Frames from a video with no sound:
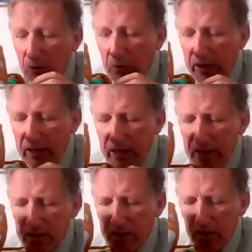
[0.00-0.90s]
with
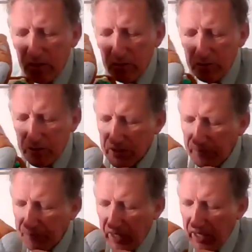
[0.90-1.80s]
these stones,
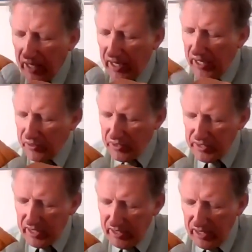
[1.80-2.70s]
I
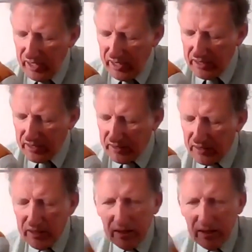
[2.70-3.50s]
just say they're hidden.